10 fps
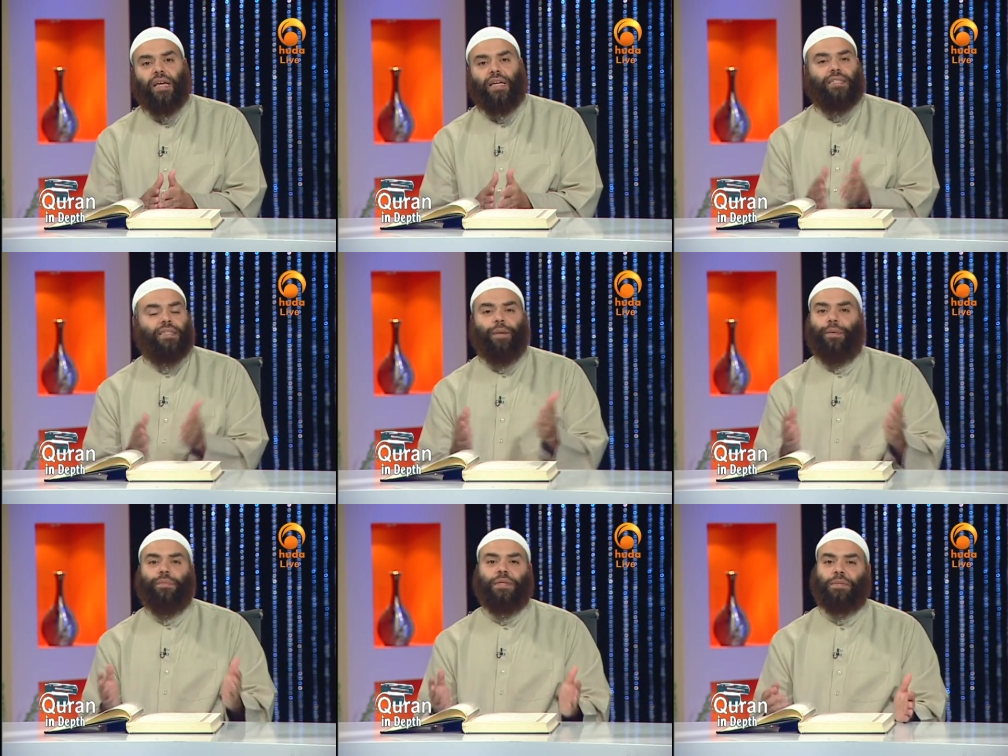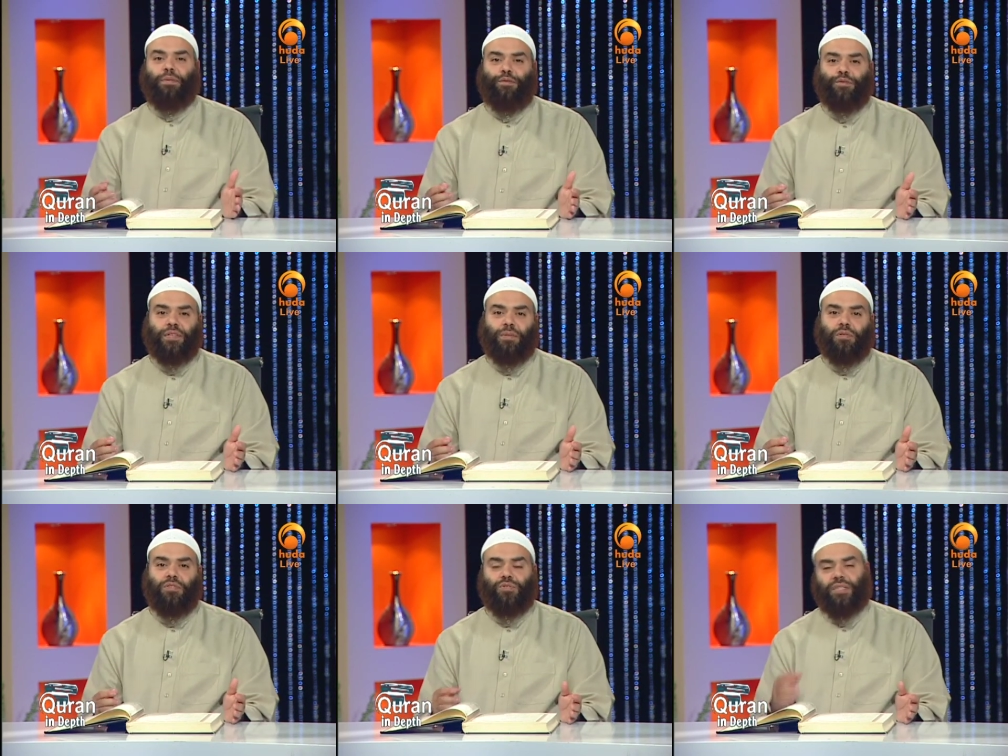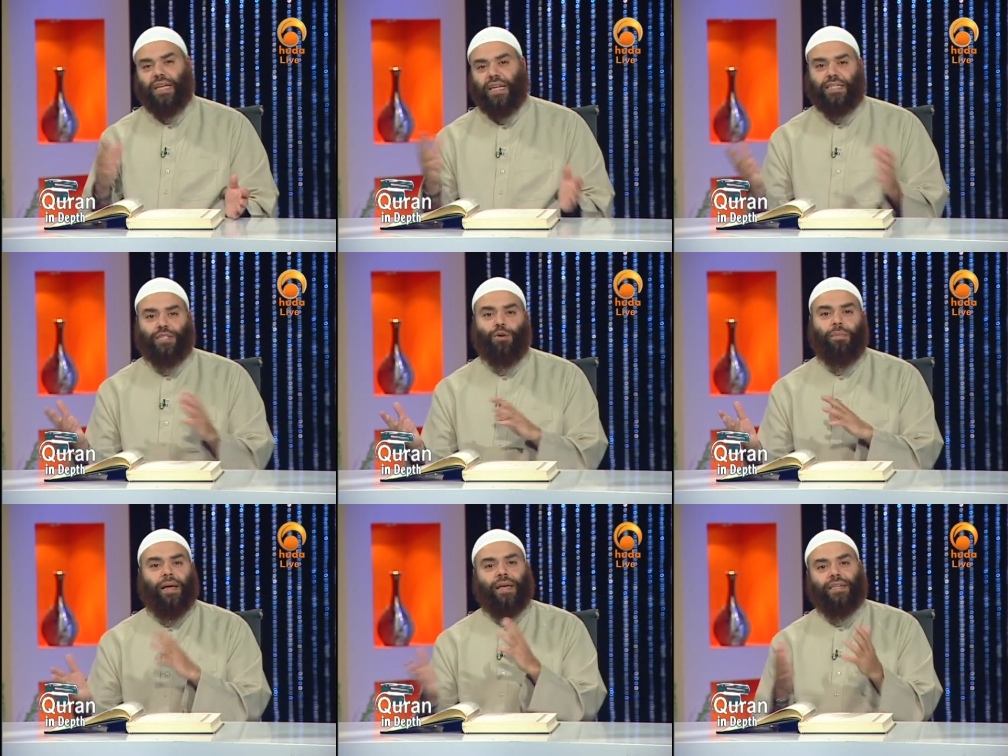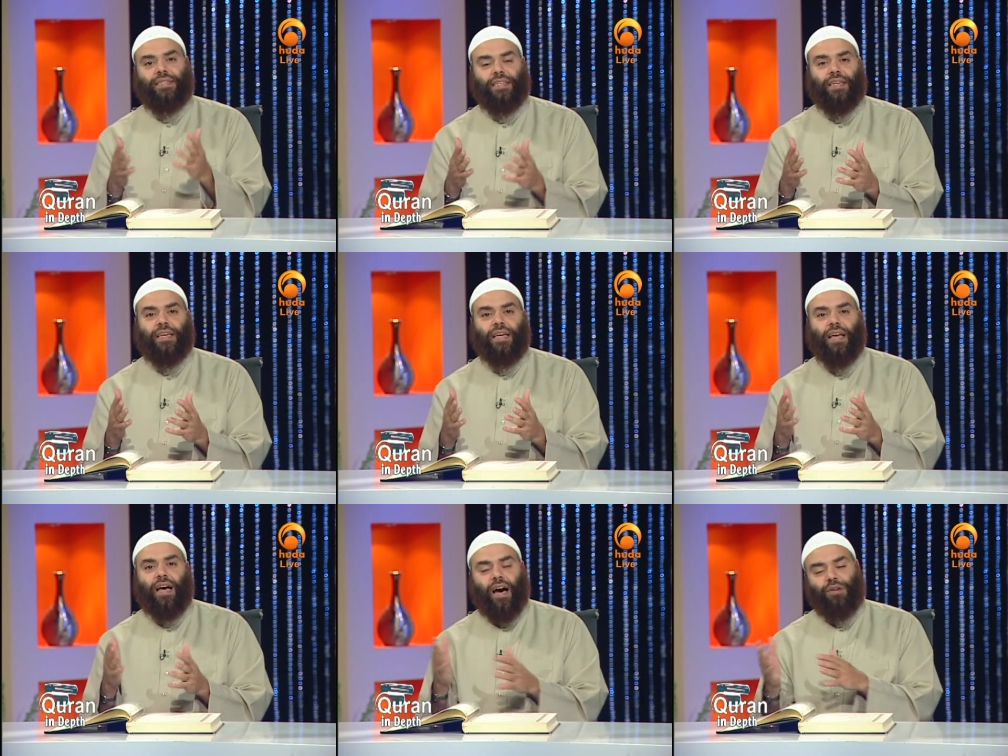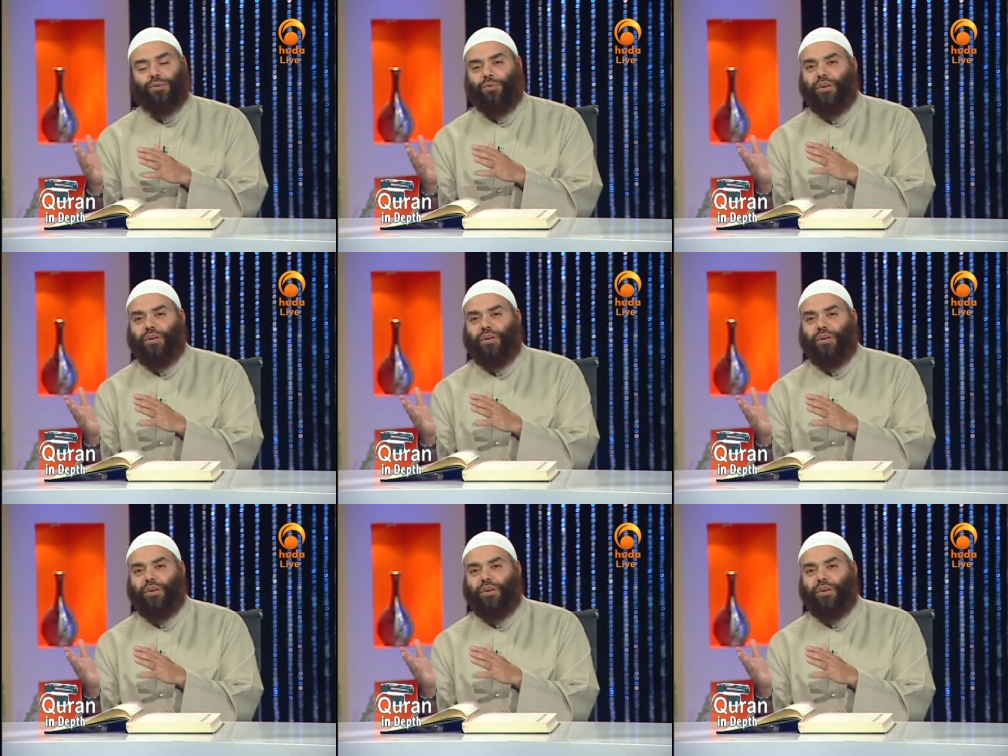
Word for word: it is not permissible for someone to say, let's go back and see how the